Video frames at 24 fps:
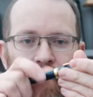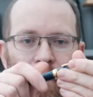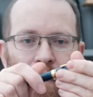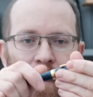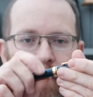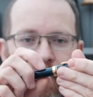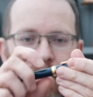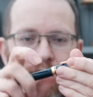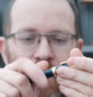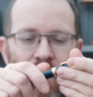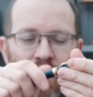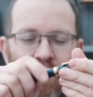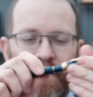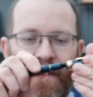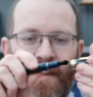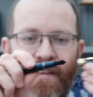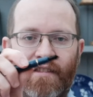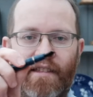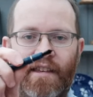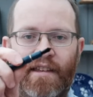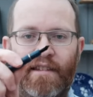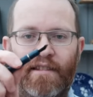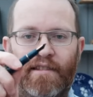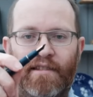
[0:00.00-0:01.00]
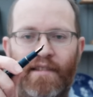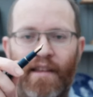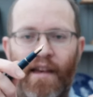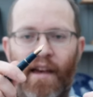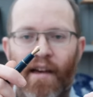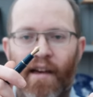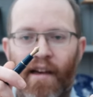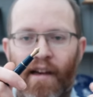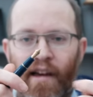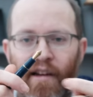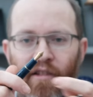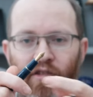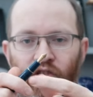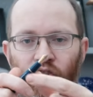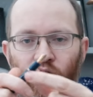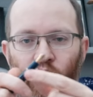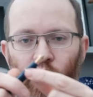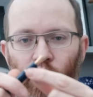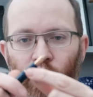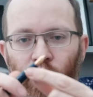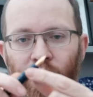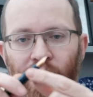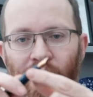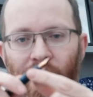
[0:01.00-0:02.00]
However, you take these uh,
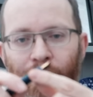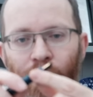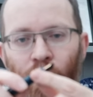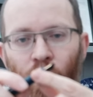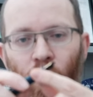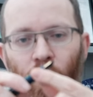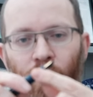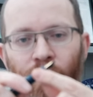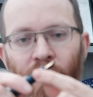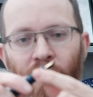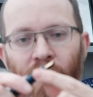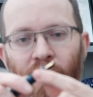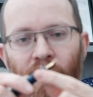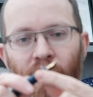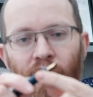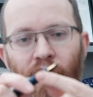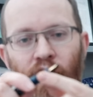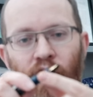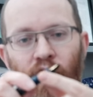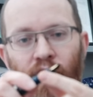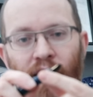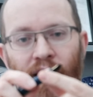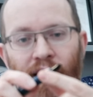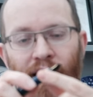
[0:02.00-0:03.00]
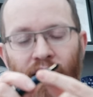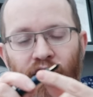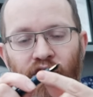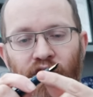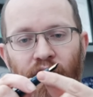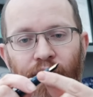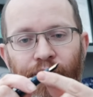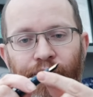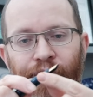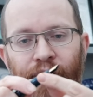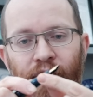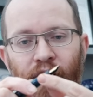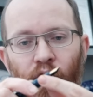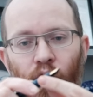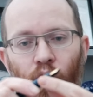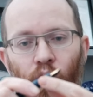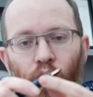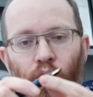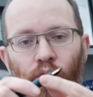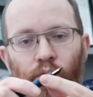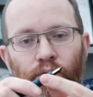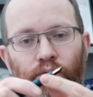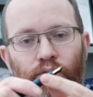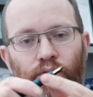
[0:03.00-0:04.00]
actual cap off, you can actually
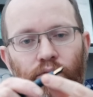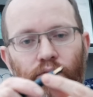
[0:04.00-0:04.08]
feel